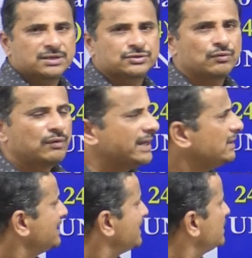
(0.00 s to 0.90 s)
So why
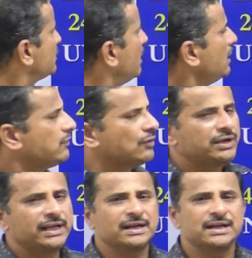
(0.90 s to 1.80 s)
this is called
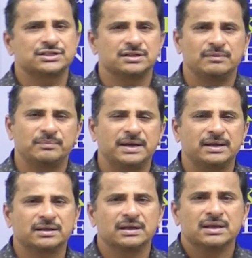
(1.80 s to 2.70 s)
floating national
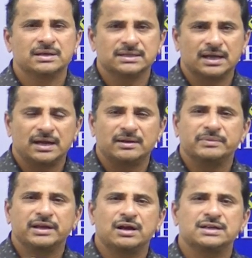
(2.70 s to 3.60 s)
park?
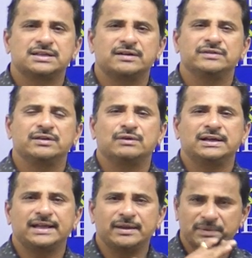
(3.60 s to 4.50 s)
Because of the
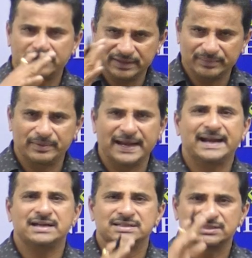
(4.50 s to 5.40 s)
one type of the
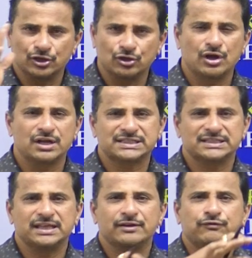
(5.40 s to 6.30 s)
plants, grass,
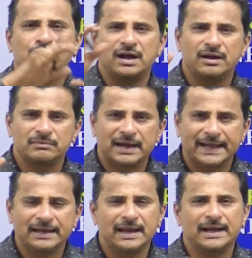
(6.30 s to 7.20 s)
they form
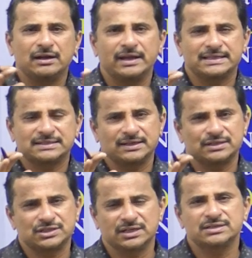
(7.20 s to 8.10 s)
island-like
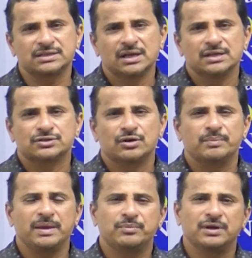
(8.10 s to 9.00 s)
structures, so
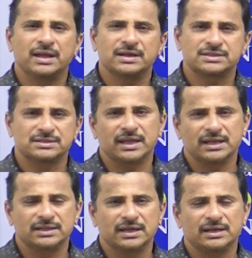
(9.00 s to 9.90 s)
people can
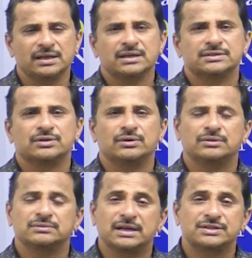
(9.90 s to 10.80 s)
stay there.
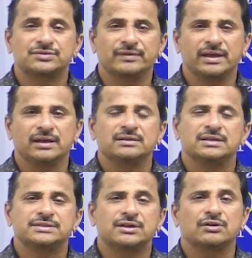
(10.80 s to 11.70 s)
So that's why
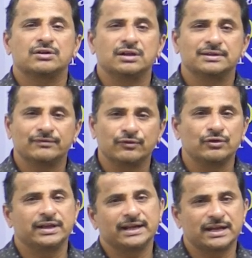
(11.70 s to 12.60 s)
these are called the
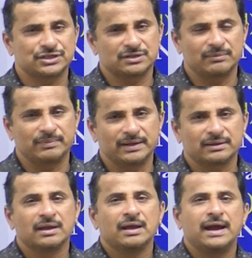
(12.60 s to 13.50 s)
floating national park.
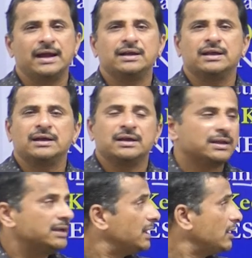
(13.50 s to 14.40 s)
And
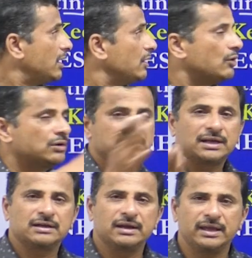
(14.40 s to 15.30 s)
here on
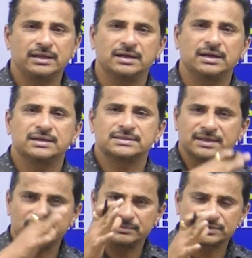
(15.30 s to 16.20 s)
Loktak Lake,
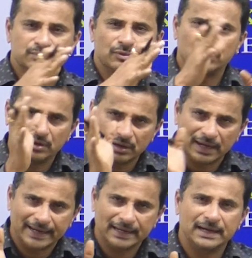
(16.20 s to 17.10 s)
some small
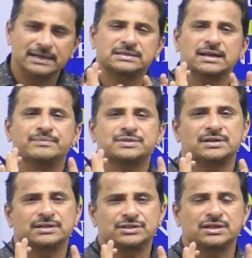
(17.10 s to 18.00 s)
island-like
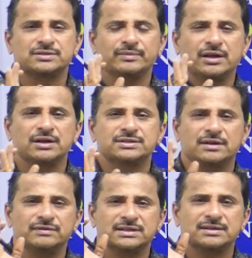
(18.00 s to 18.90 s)
structures because
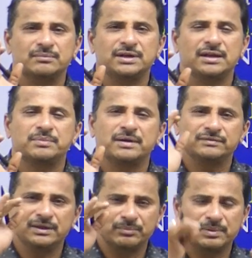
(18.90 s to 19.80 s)
of the some type
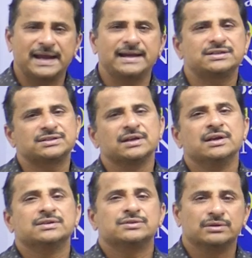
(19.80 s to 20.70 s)
of the plants.
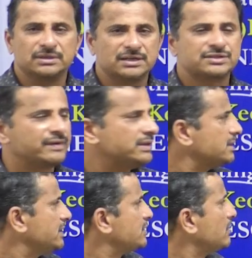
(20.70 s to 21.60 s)
So that's why
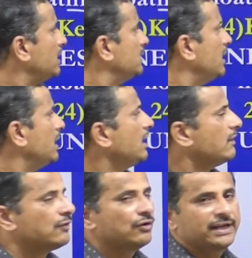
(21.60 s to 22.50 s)
this is called the
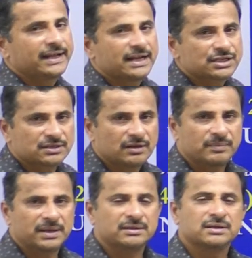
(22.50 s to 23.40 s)
floating national
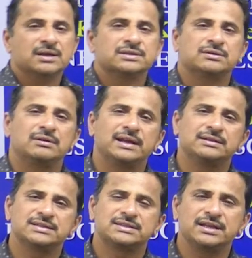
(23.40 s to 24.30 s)
park. So
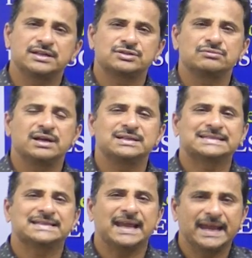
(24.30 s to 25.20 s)
like this, dear
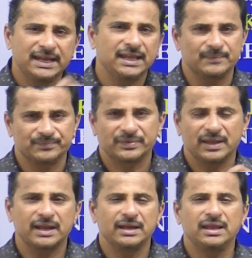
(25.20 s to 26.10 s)
students,
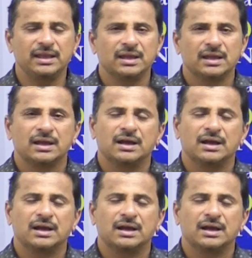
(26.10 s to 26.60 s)
any